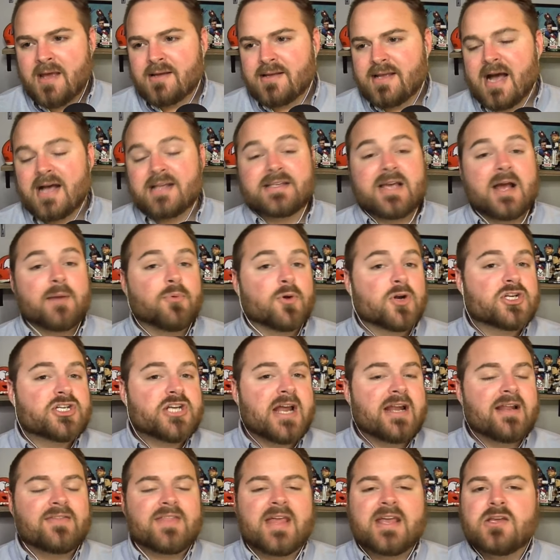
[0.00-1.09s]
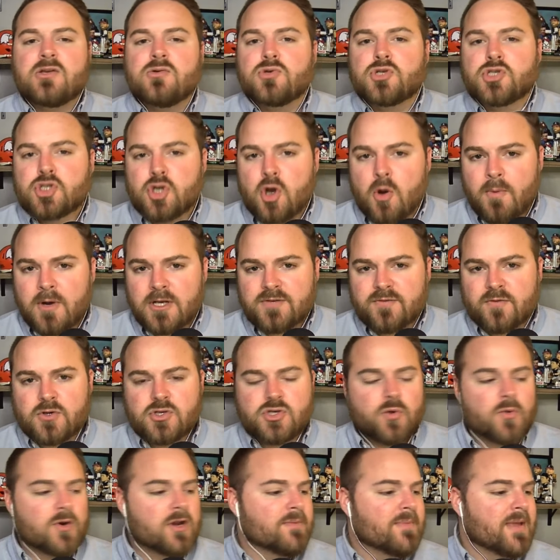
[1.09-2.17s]
Guys, I appreciate it. Thank you so much for
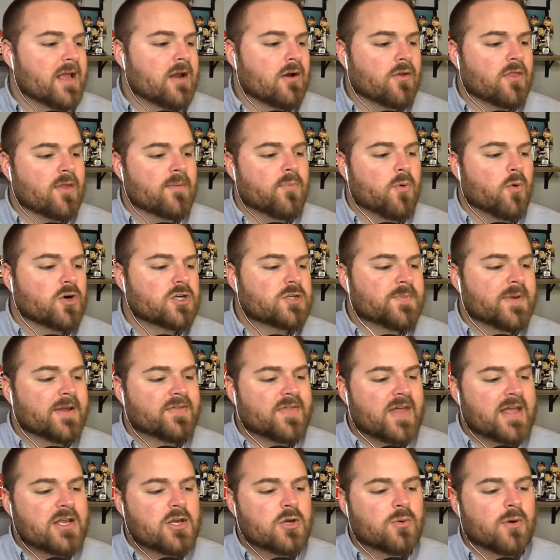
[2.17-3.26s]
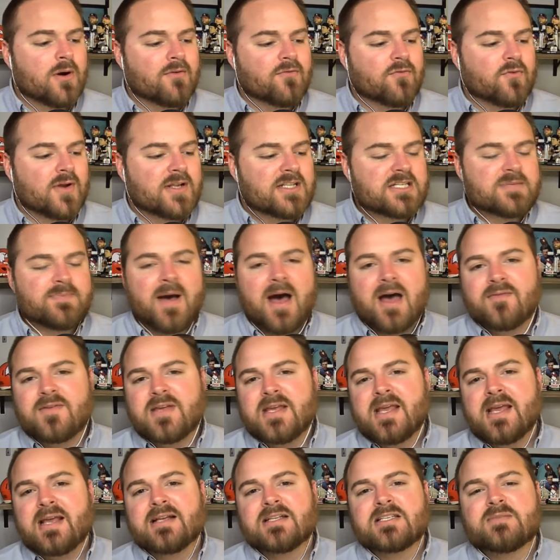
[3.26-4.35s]
joining me here on the porch. Big thank you to our friend Spivey
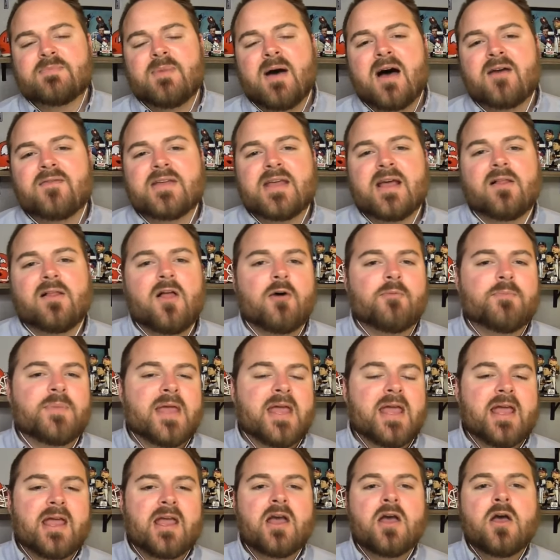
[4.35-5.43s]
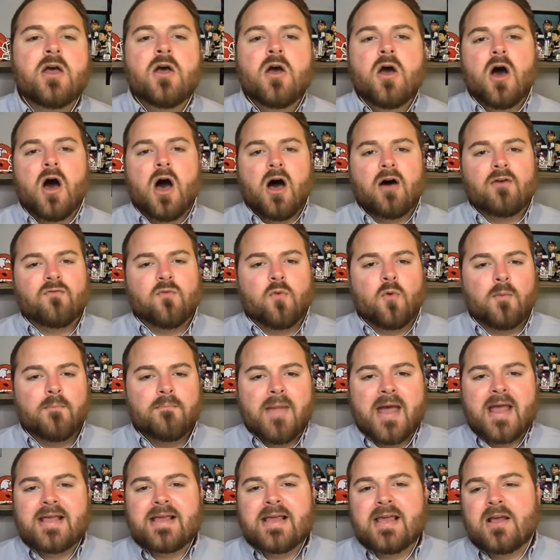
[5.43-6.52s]
King and Spivey LLP. Uh, for
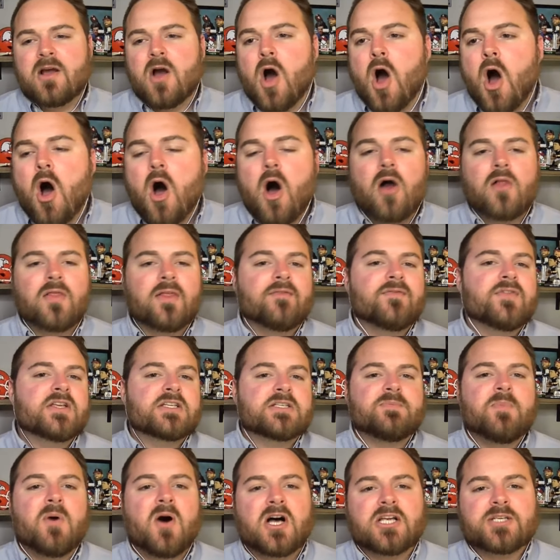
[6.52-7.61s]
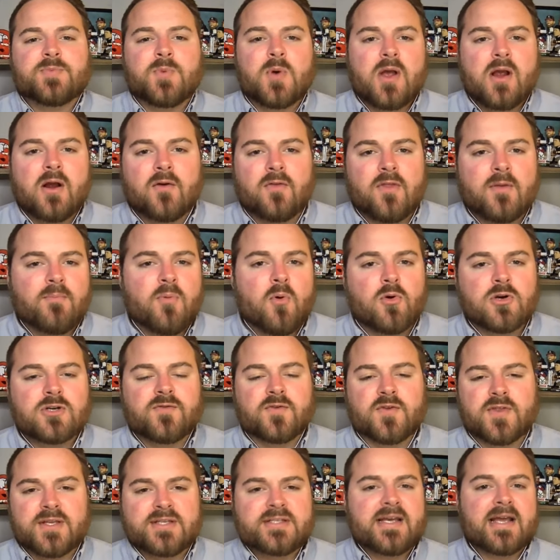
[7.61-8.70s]
making all of this possible here on the porch for
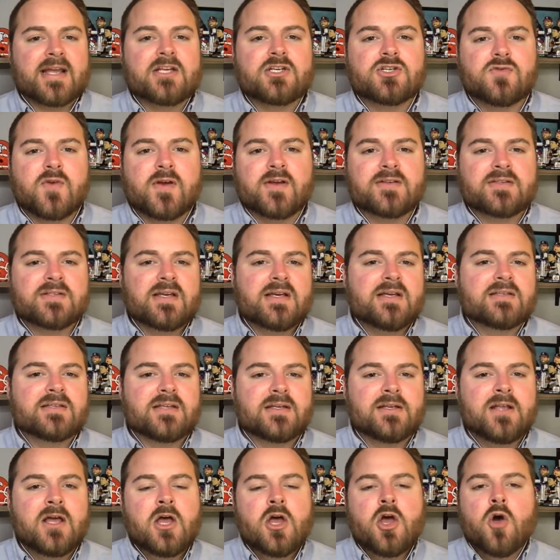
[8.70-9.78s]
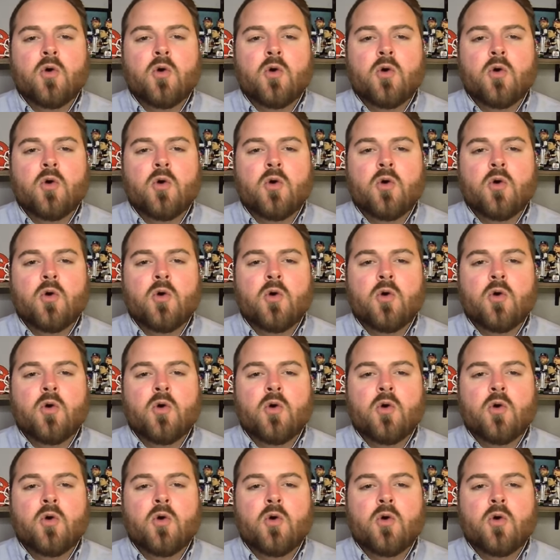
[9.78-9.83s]
the second straight season.